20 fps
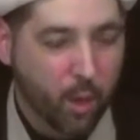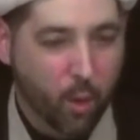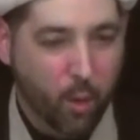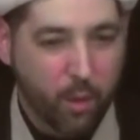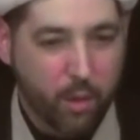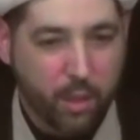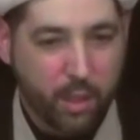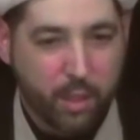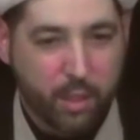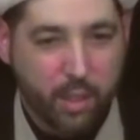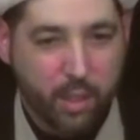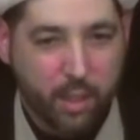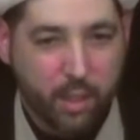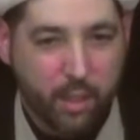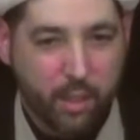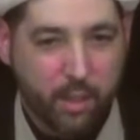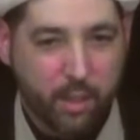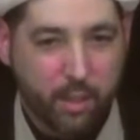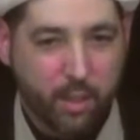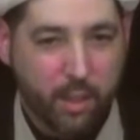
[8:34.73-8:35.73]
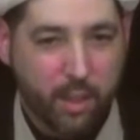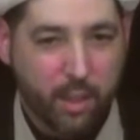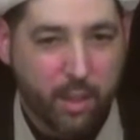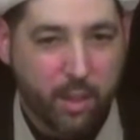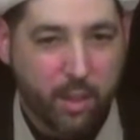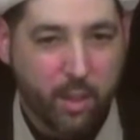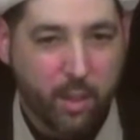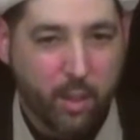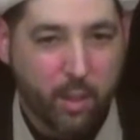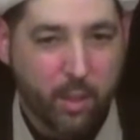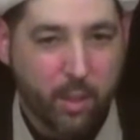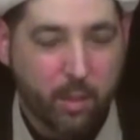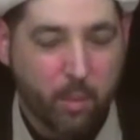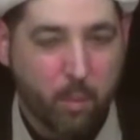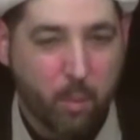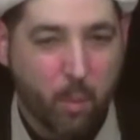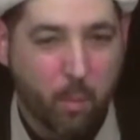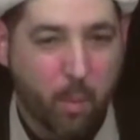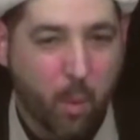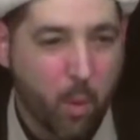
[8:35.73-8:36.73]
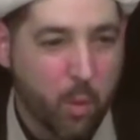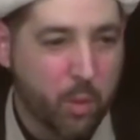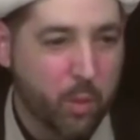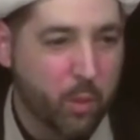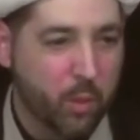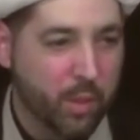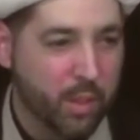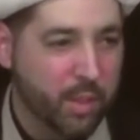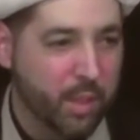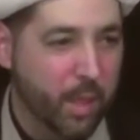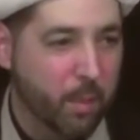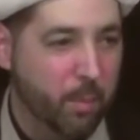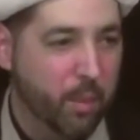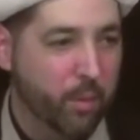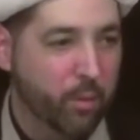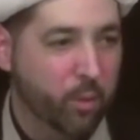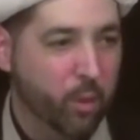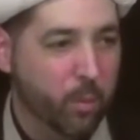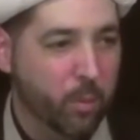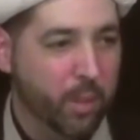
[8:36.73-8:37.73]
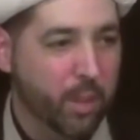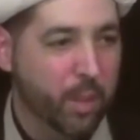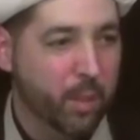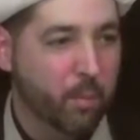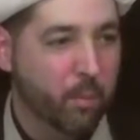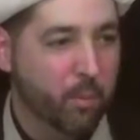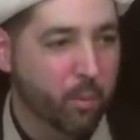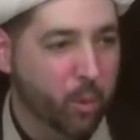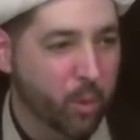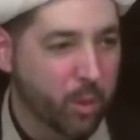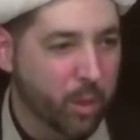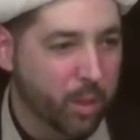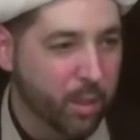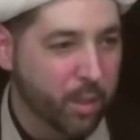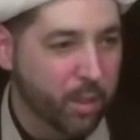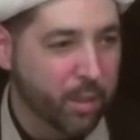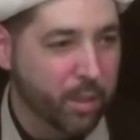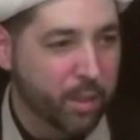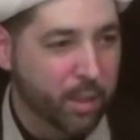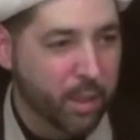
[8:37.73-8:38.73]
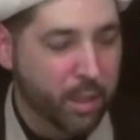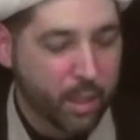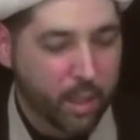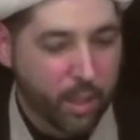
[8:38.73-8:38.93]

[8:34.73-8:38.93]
or they didn't get the proposal accepted from them for the